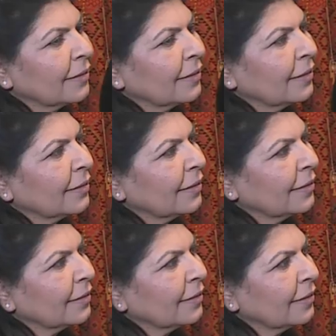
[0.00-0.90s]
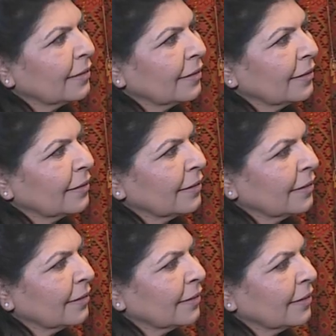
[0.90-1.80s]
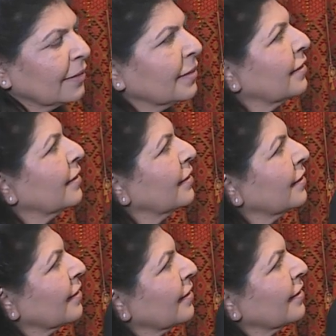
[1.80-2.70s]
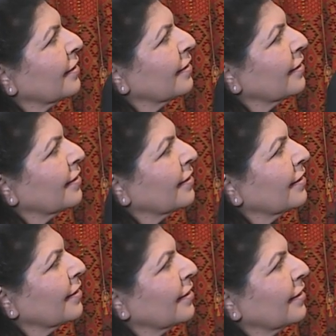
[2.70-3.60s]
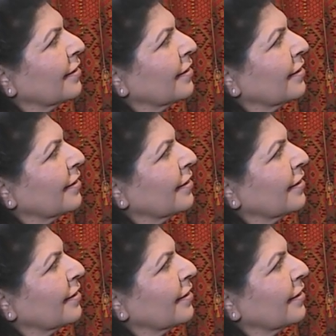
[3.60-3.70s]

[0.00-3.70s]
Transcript: No words are spoken by the person on screen.